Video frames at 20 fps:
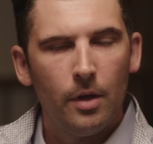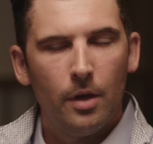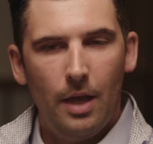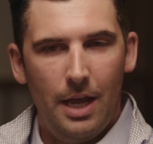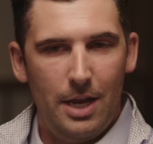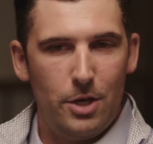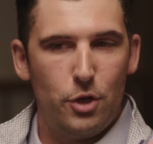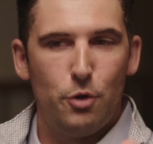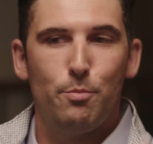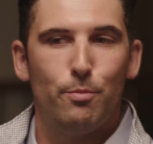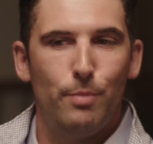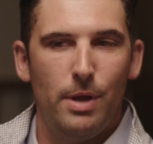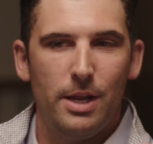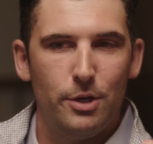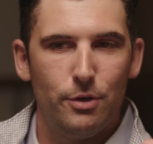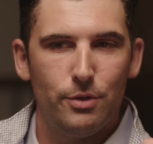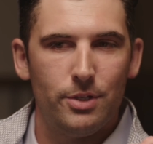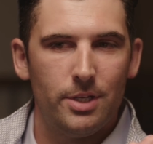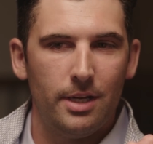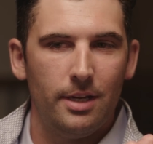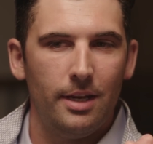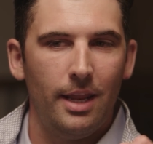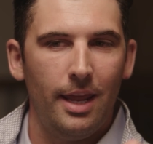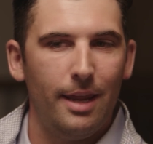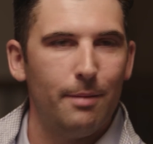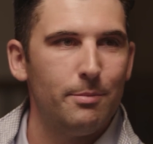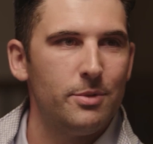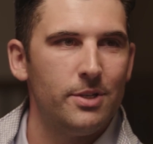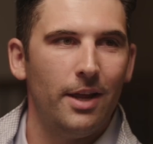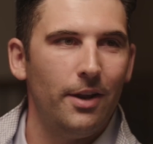Had you seen
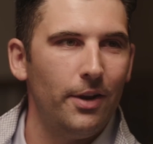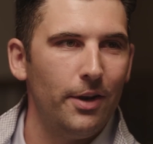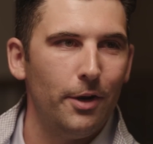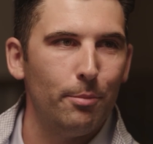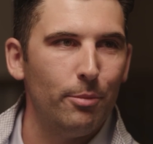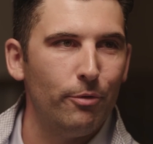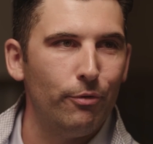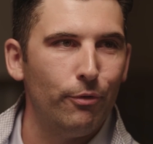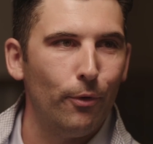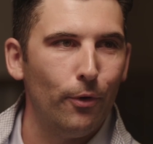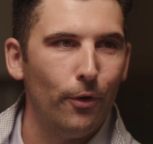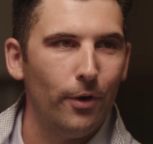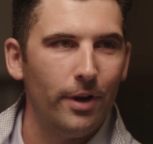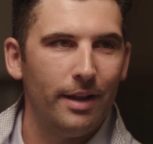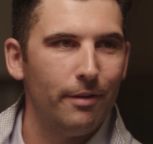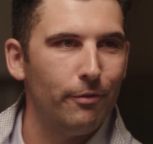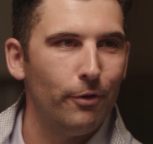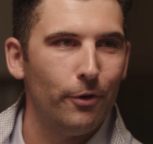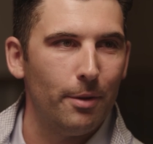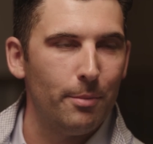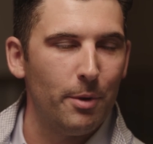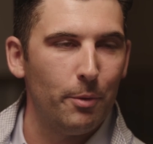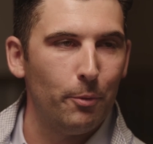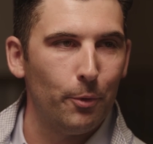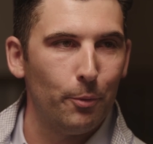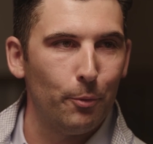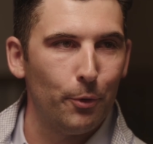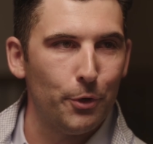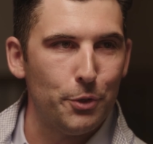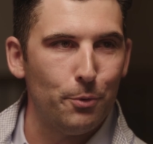games down there before ever? I mean,
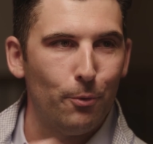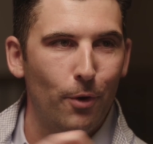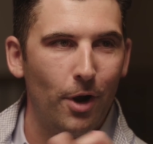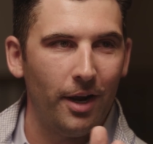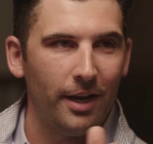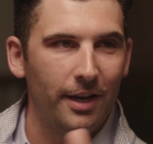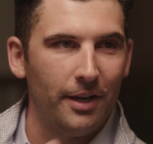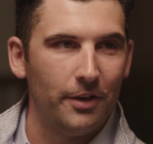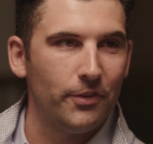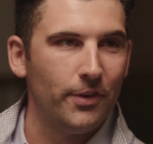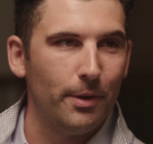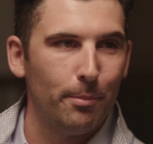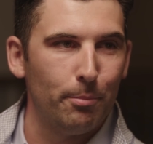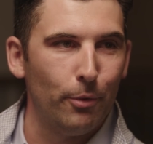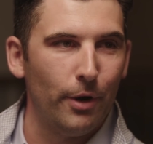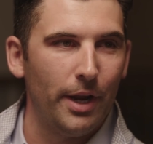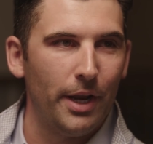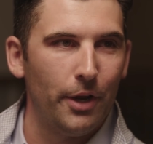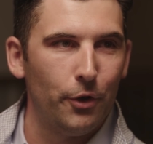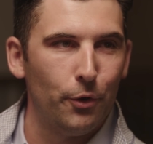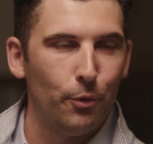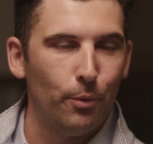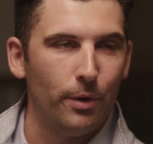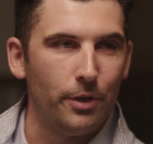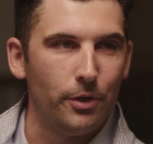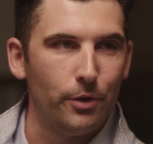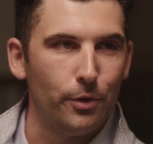were you walking into something brand new when